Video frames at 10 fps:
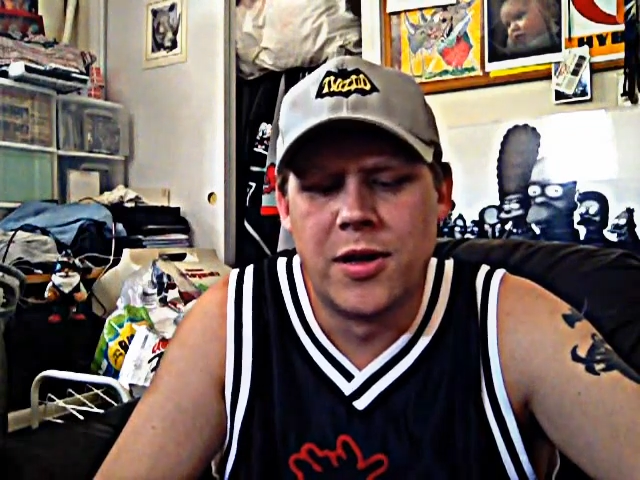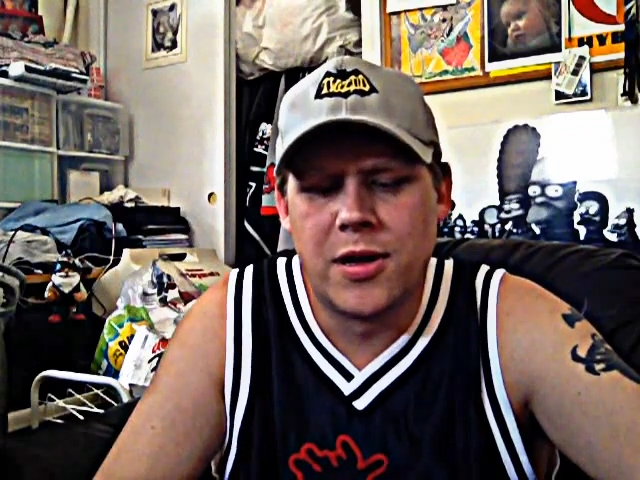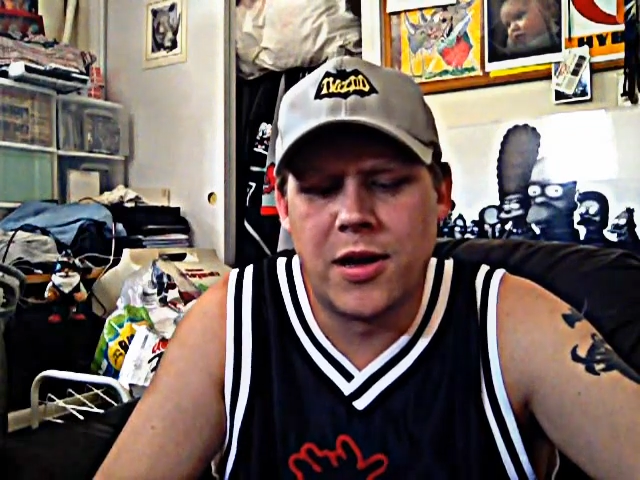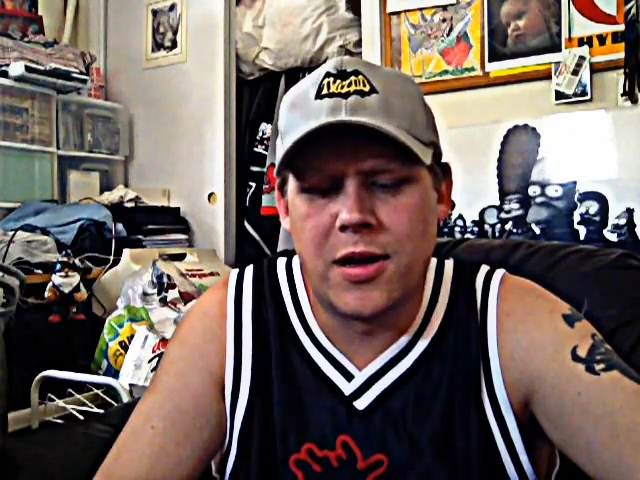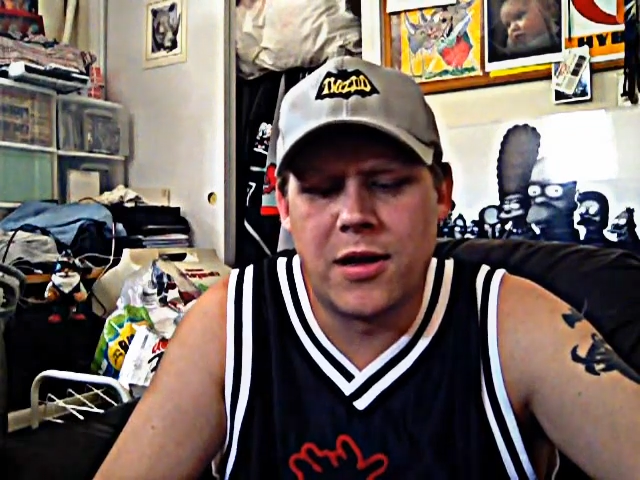
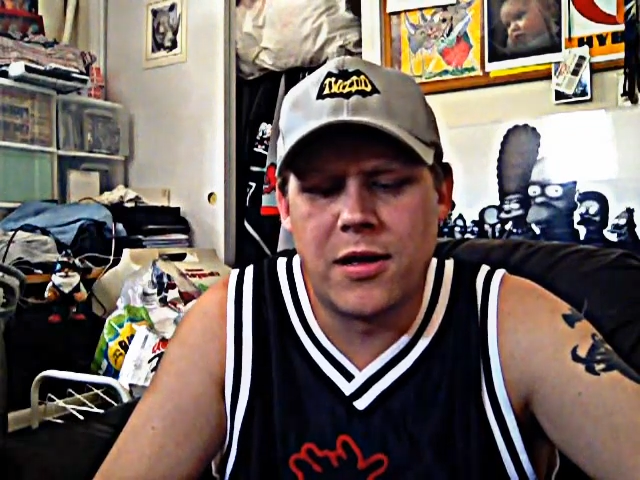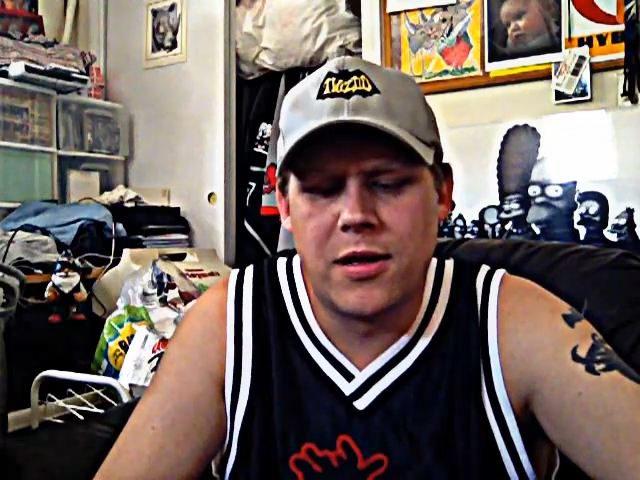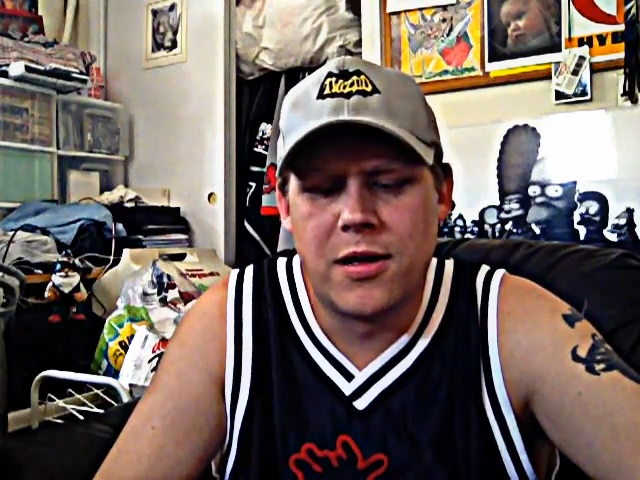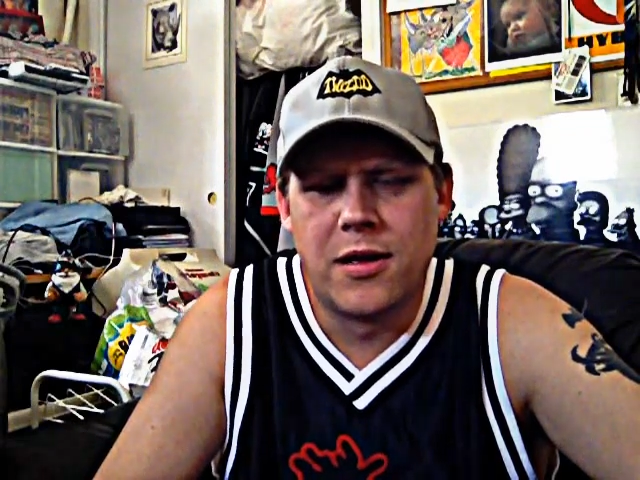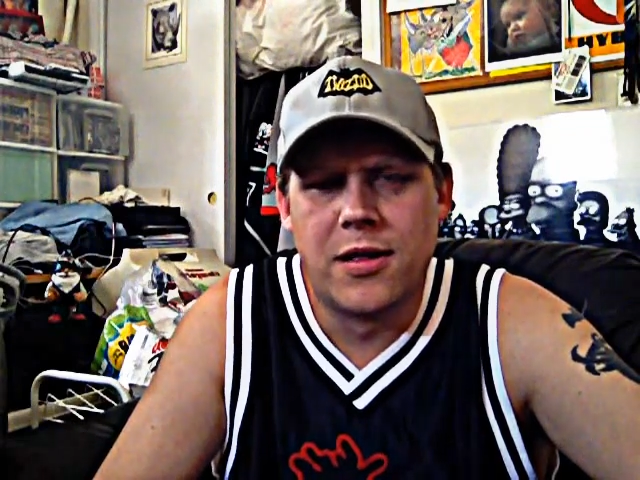Uh,
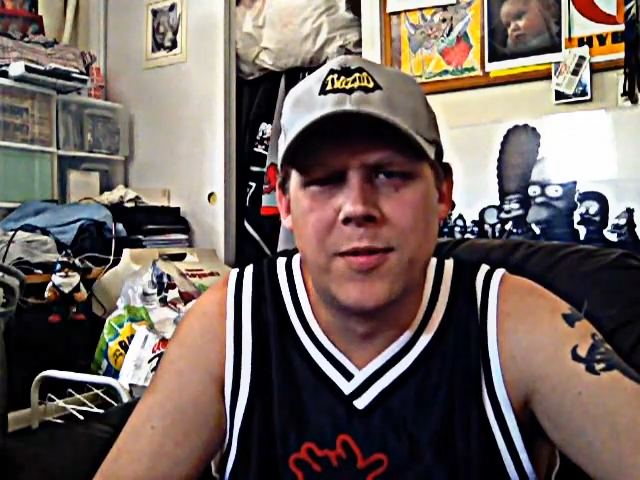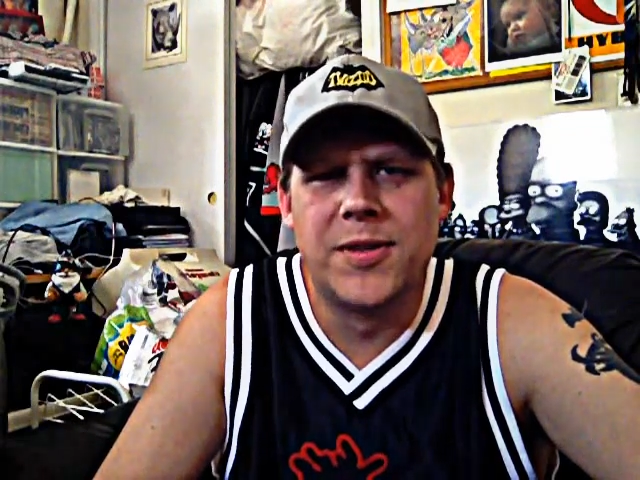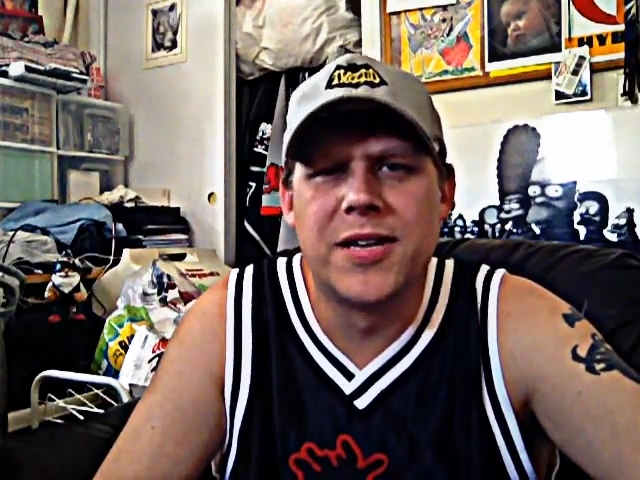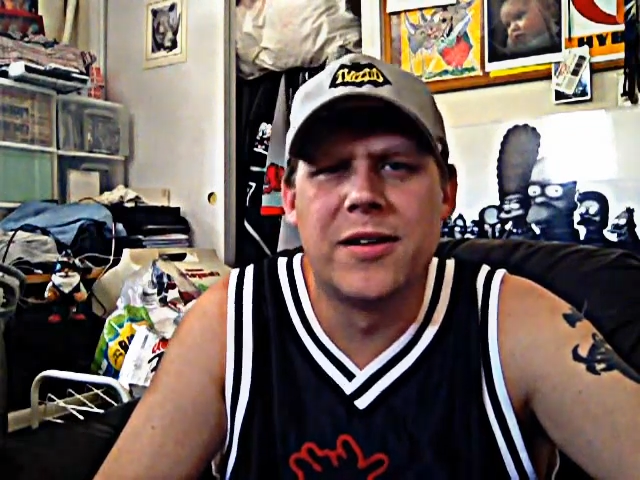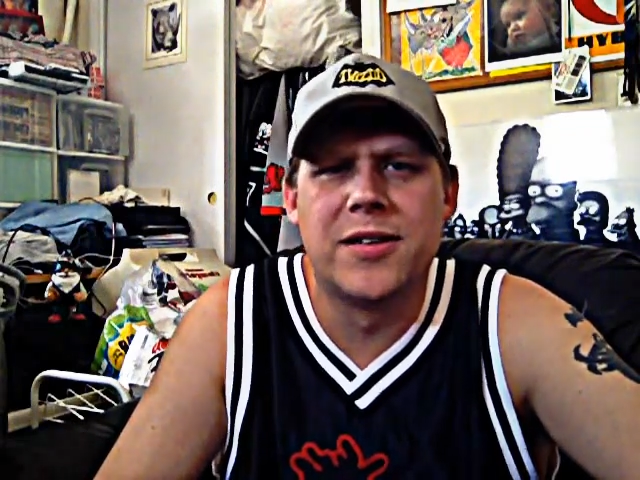let me
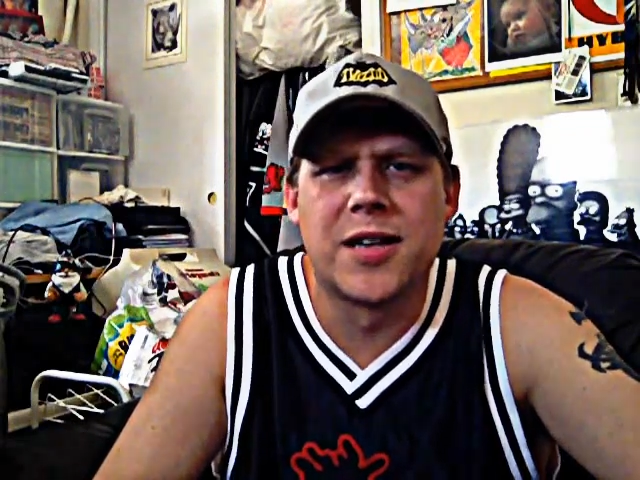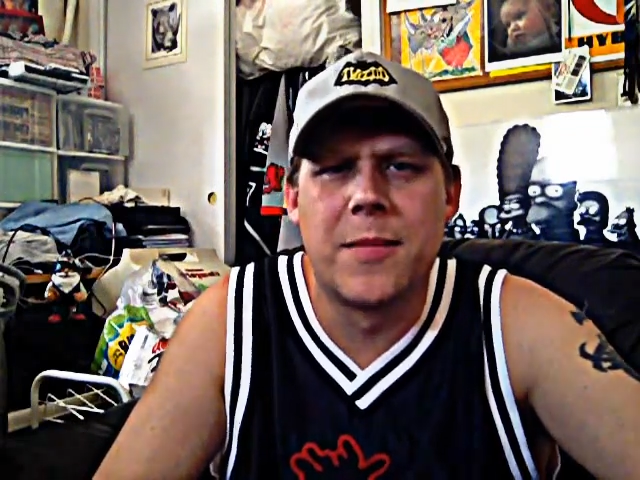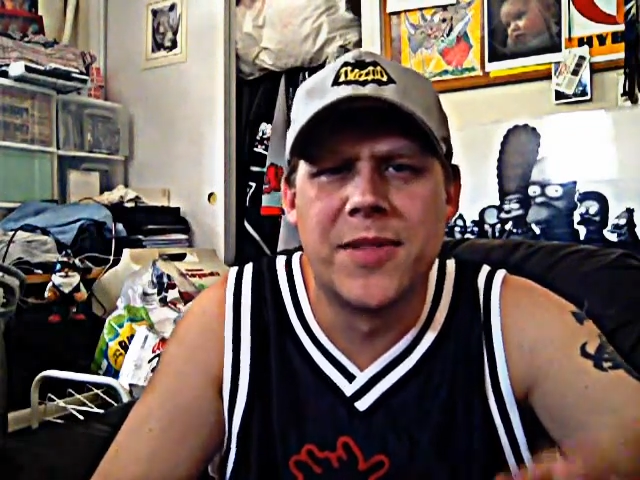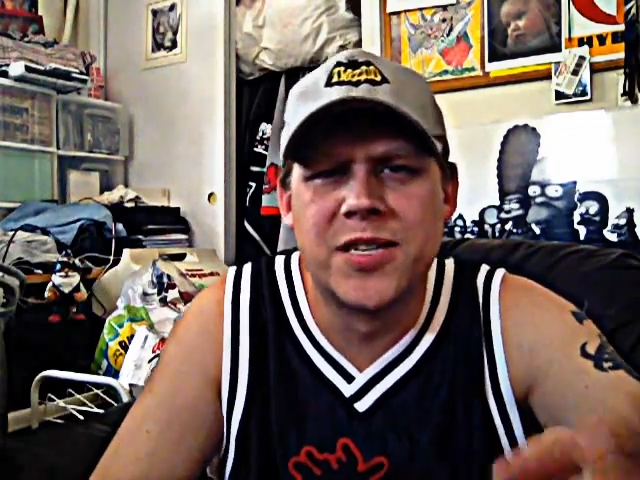tell you something.